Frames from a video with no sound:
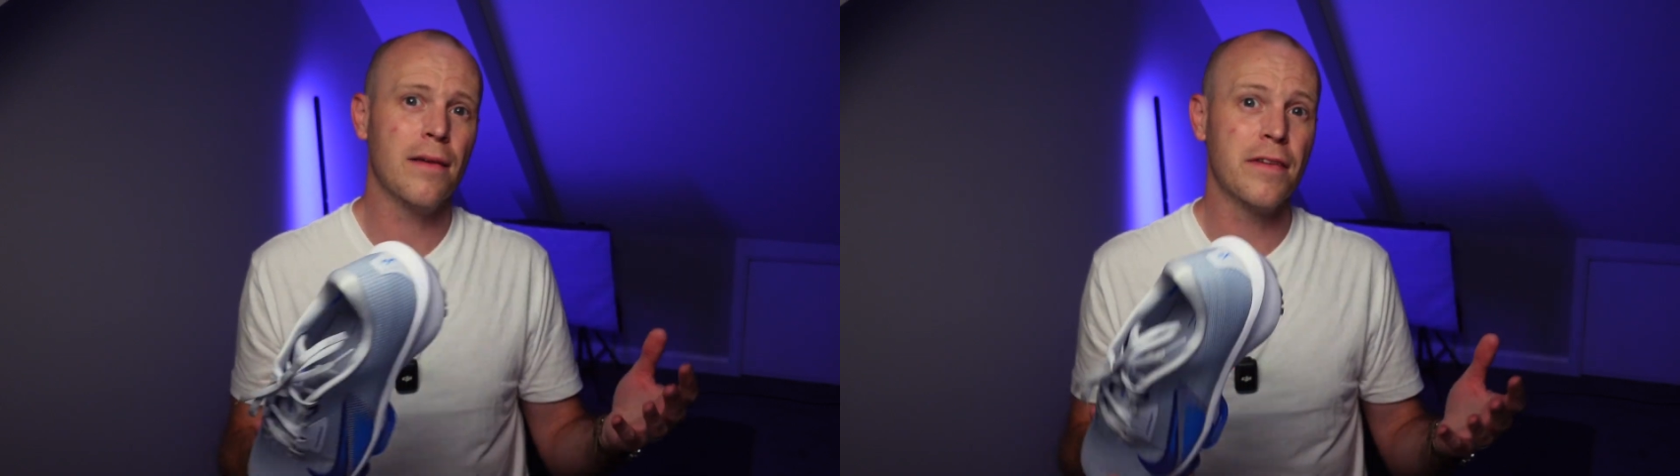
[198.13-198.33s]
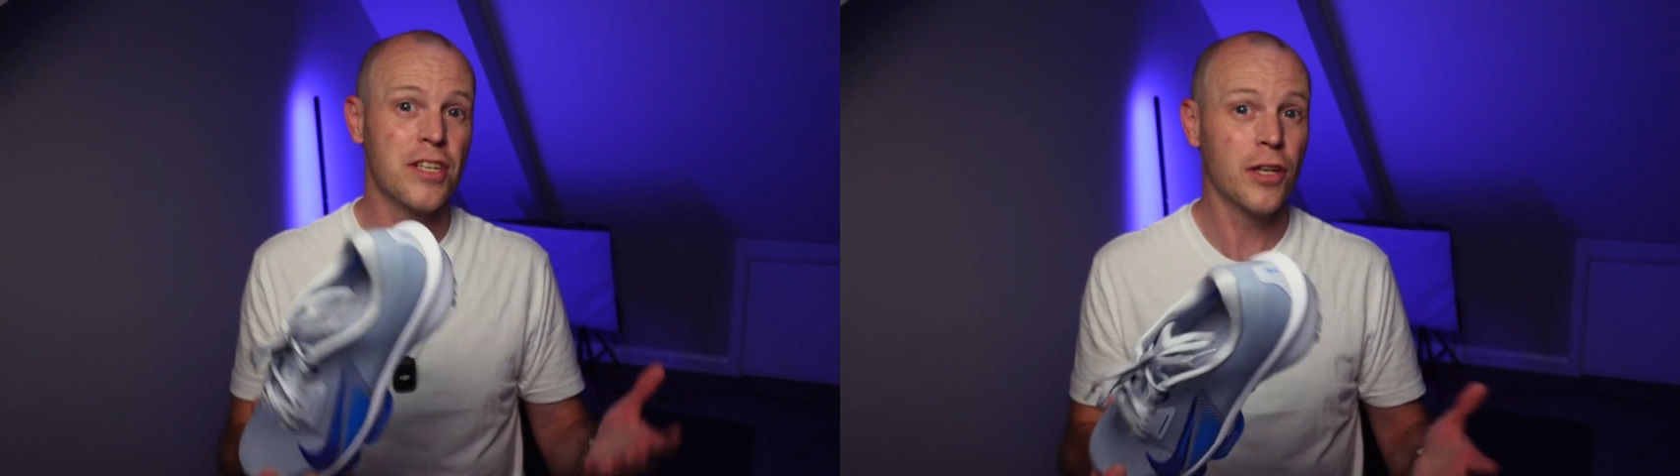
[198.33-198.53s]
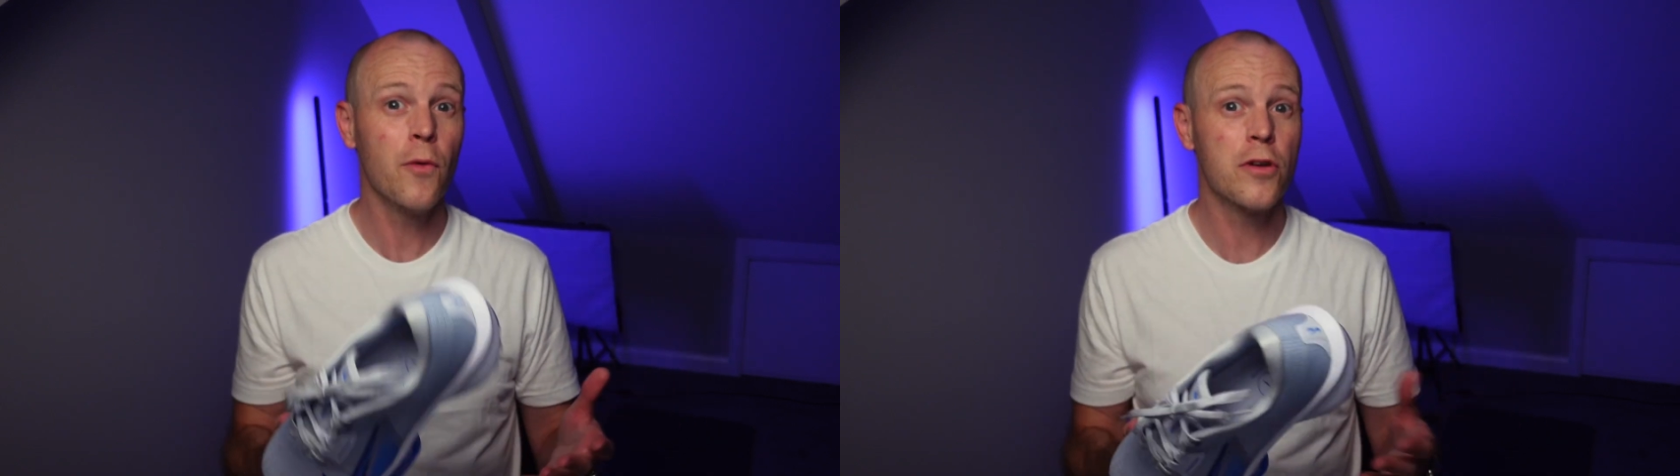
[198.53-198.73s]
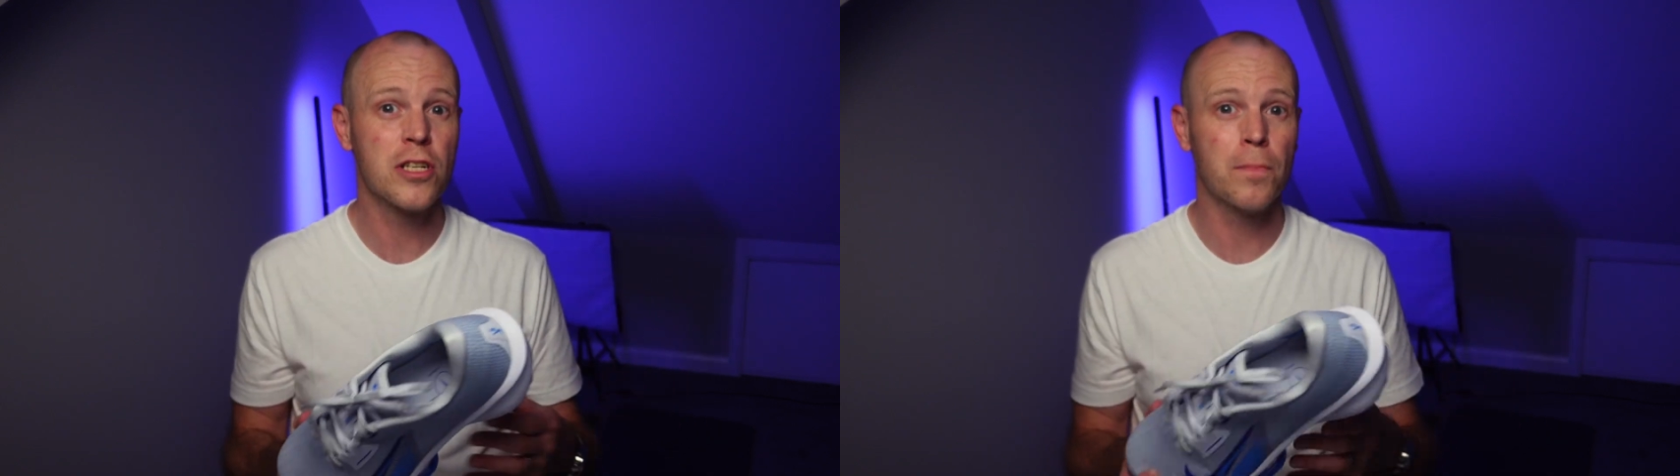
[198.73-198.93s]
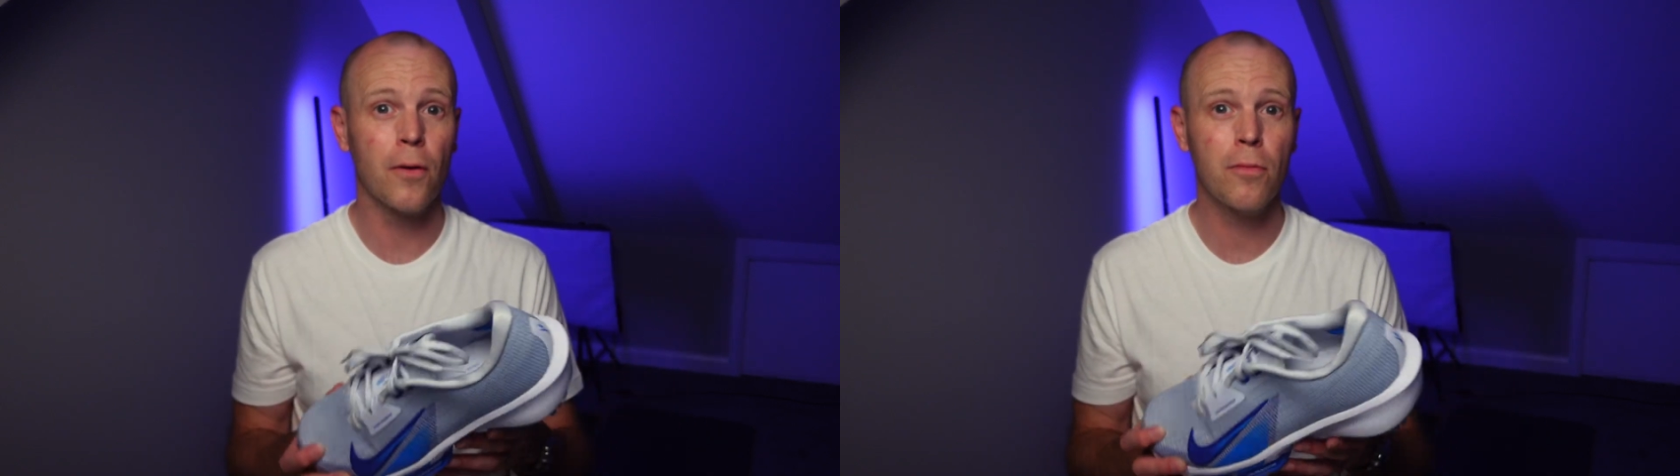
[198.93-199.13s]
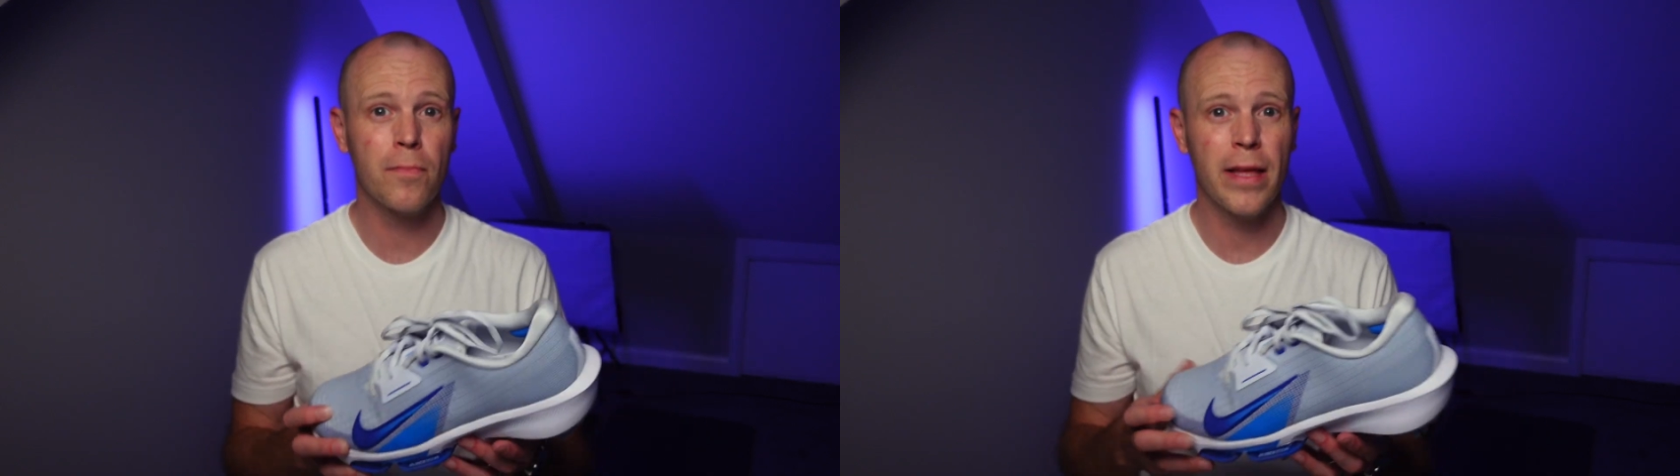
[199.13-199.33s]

if it's noticeable,